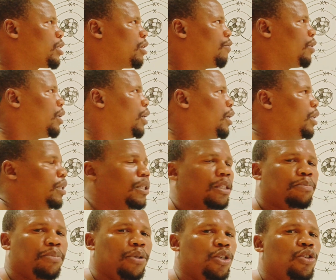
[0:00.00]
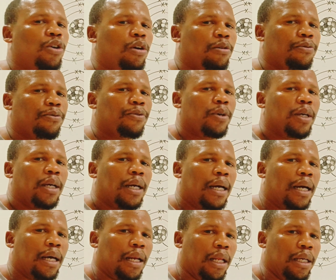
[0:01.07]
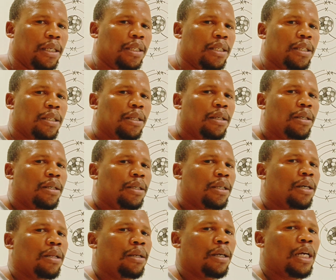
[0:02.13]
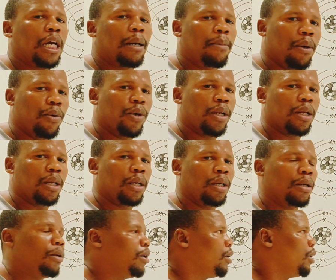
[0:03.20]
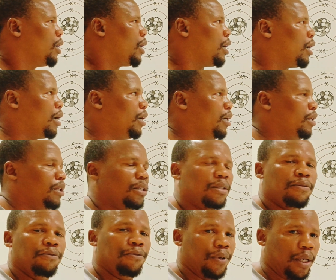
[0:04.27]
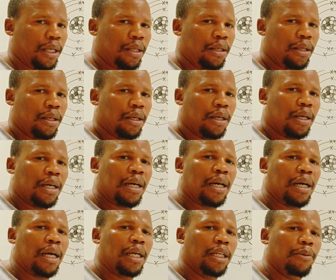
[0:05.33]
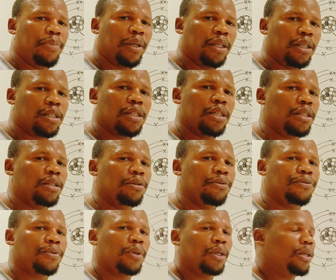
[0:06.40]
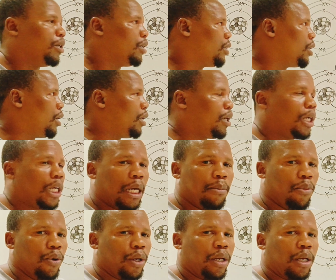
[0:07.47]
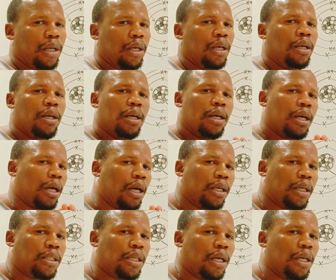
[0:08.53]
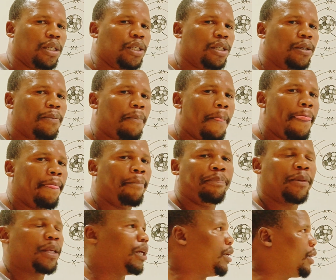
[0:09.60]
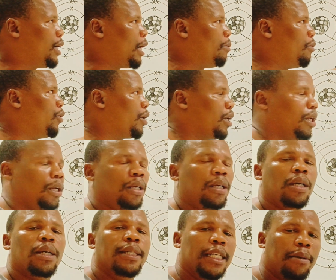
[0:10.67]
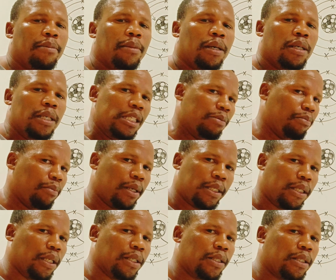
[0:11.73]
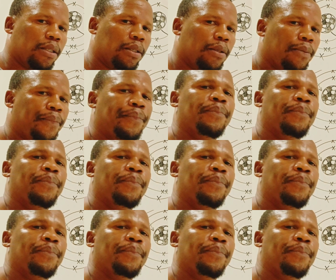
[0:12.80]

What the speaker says: travel at the speed of light. Gamma it is very highly penetrative. Gamma charge. Gamma is massless.